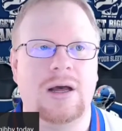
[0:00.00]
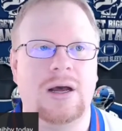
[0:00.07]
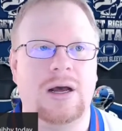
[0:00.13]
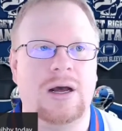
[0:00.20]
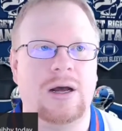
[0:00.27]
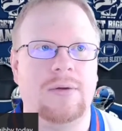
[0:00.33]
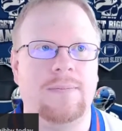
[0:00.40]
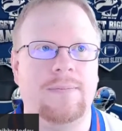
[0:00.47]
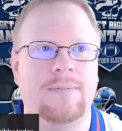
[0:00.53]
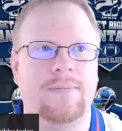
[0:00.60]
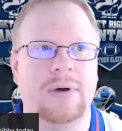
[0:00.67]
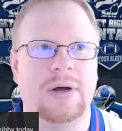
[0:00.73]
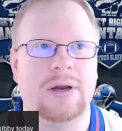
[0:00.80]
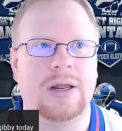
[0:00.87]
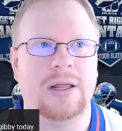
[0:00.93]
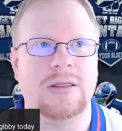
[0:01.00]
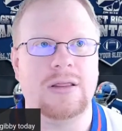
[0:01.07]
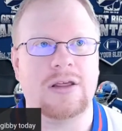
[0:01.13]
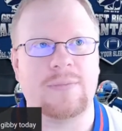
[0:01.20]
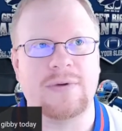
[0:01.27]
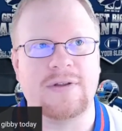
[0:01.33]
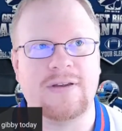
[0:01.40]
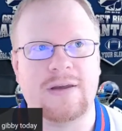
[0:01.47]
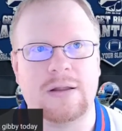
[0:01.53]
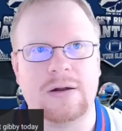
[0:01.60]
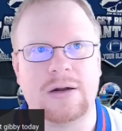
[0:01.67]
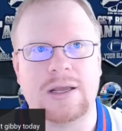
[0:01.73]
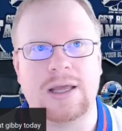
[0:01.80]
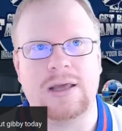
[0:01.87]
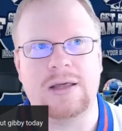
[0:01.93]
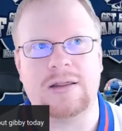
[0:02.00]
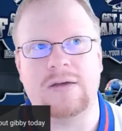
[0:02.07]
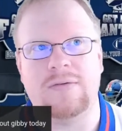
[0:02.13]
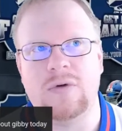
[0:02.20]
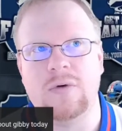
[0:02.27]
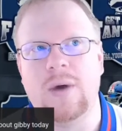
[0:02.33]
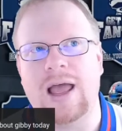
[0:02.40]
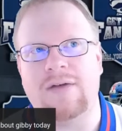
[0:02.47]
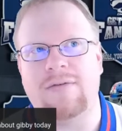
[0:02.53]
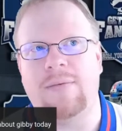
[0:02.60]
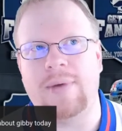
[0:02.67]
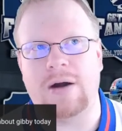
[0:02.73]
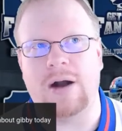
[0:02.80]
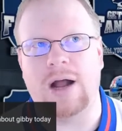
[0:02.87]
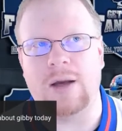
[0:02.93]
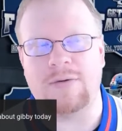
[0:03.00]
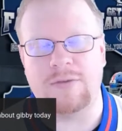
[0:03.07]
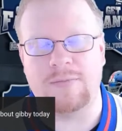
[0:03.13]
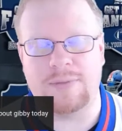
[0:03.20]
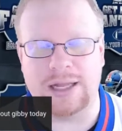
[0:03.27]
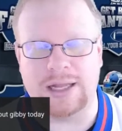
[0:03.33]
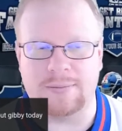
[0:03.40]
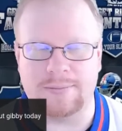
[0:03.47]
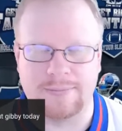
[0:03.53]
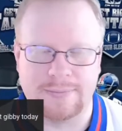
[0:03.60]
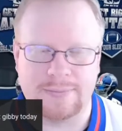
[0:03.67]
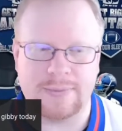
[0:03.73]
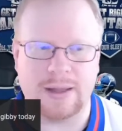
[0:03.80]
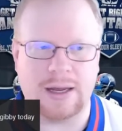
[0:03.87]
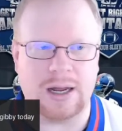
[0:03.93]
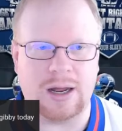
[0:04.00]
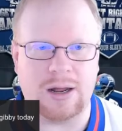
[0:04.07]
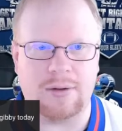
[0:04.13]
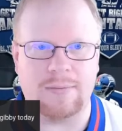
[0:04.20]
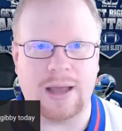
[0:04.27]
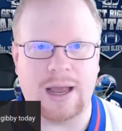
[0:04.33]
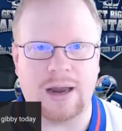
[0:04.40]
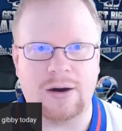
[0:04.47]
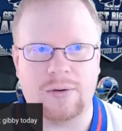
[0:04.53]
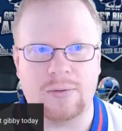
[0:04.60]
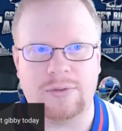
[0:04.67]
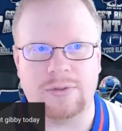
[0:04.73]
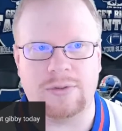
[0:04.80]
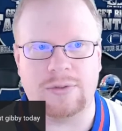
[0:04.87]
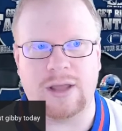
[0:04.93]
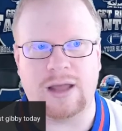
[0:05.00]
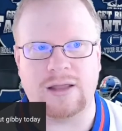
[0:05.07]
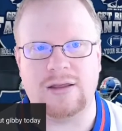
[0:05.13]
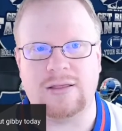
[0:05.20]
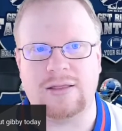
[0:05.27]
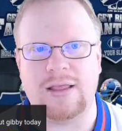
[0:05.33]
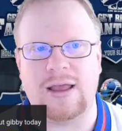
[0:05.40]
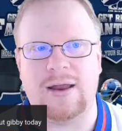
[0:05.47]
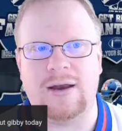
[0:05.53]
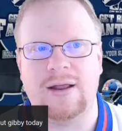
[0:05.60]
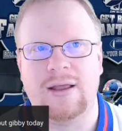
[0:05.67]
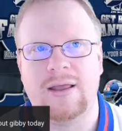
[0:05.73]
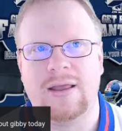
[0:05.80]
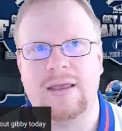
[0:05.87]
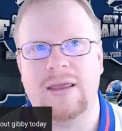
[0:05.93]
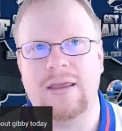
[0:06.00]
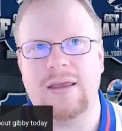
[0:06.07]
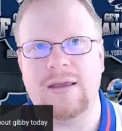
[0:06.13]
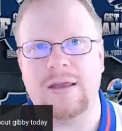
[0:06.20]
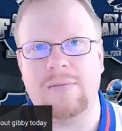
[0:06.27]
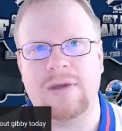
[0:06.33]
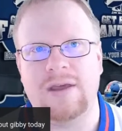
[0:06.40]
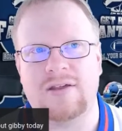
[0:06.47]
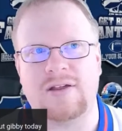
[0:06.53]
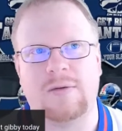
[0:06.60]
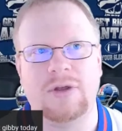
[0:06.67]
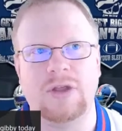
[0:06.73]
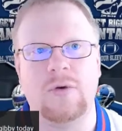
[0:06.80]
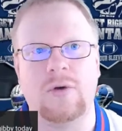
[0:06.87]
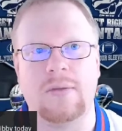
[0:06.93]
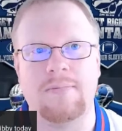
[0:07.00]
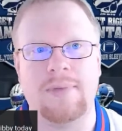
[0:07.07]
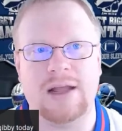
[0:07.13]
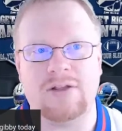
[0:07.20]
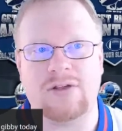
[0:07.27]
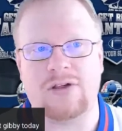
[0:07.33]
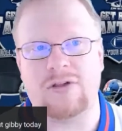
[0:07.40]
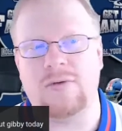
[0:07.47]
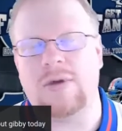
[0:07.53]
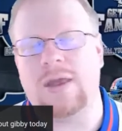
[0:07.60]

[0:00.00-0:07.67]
But in this particular case, if you have a better option, play him. I think that he can be someone you can bench.